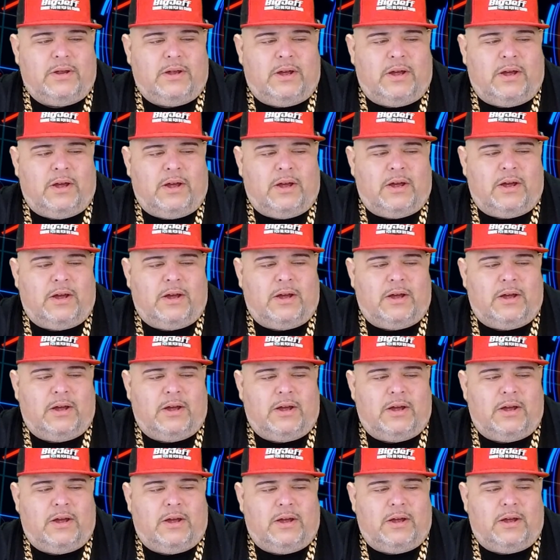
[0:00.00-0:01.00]

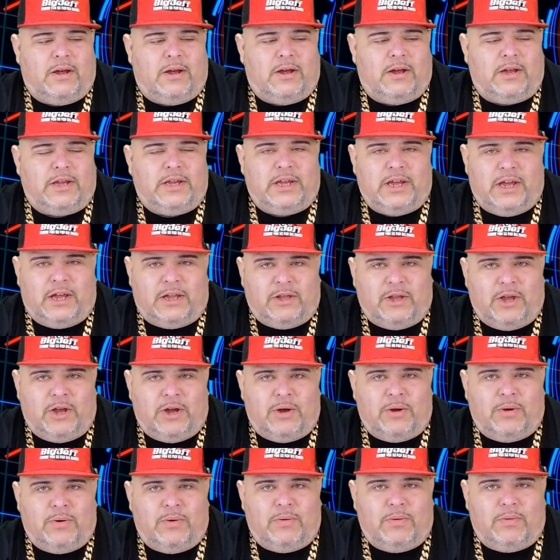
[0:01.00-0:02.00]

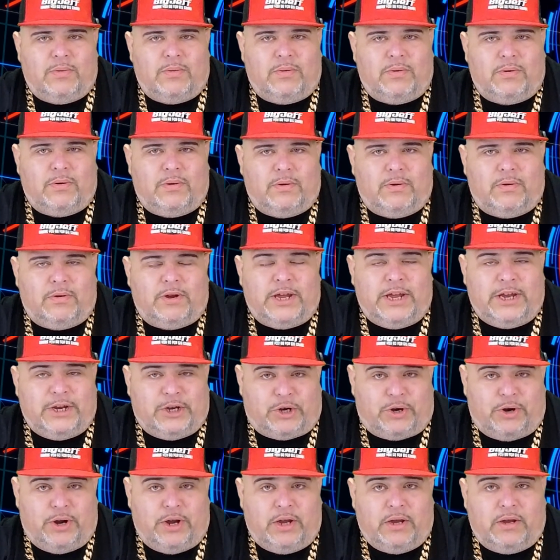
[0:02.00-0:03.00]
yellow heat
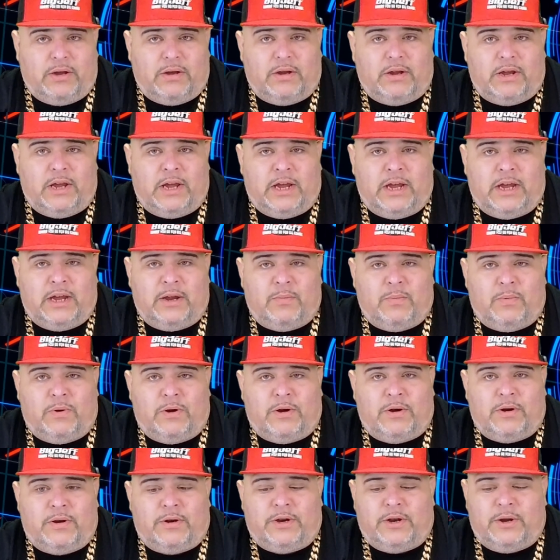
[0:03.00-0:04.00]
shrink, and
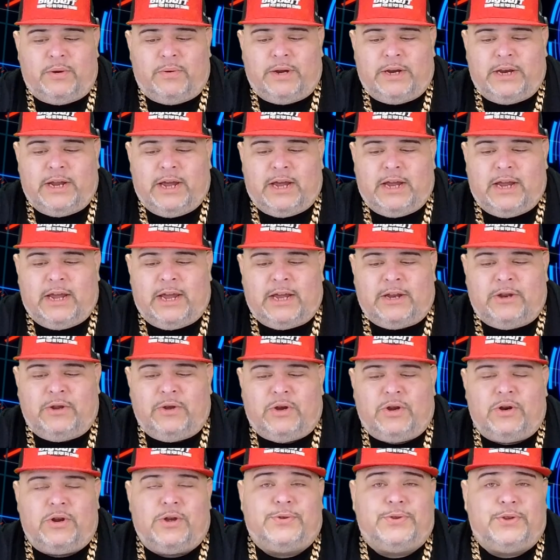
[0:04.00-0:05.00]
we're doing that. And you
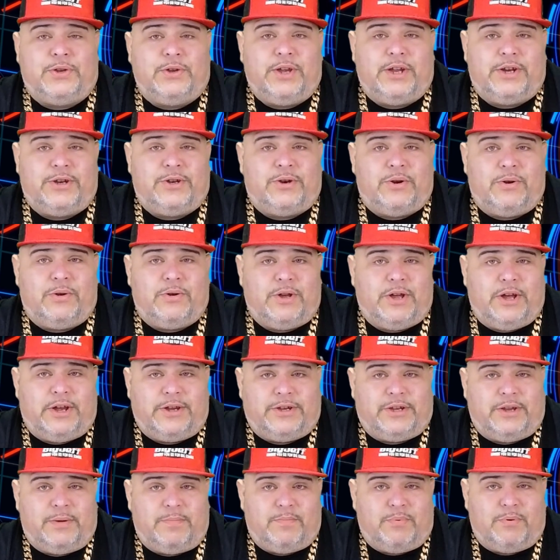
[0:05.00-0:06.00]
could also get your own
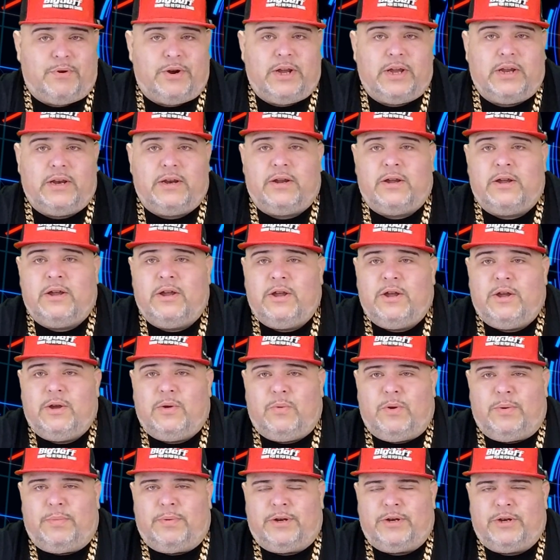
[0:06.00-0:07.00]
custom print
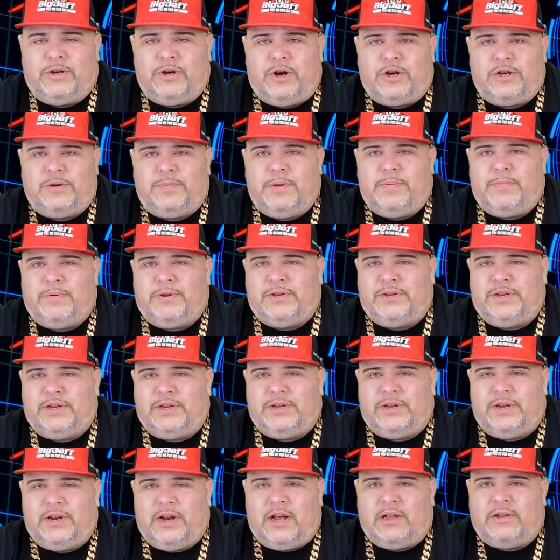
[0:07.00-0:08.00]
We've been charging people a
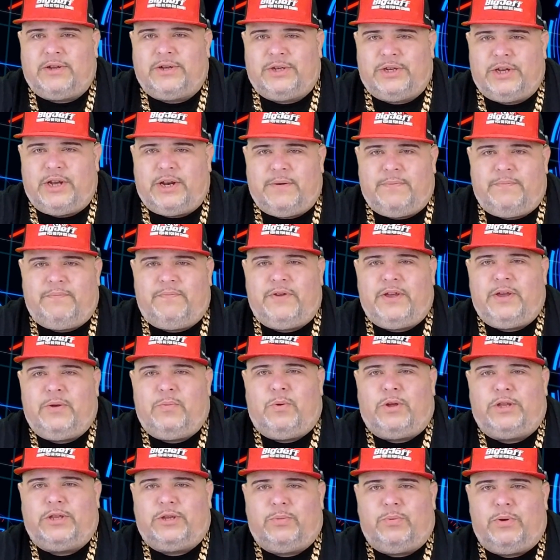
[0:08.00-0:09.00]
$60 setup fee.
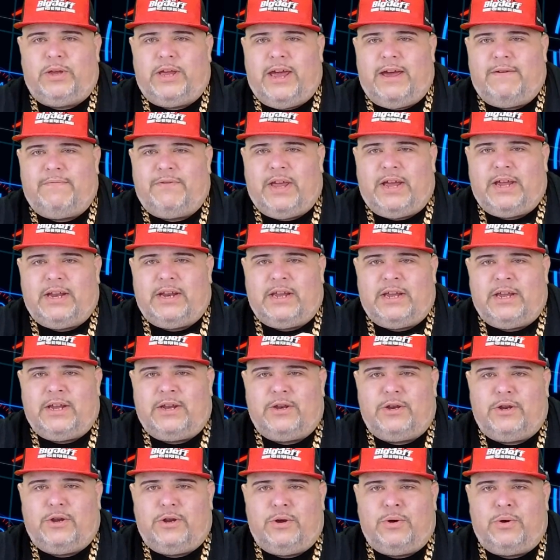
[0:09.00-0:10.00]
Once we have that in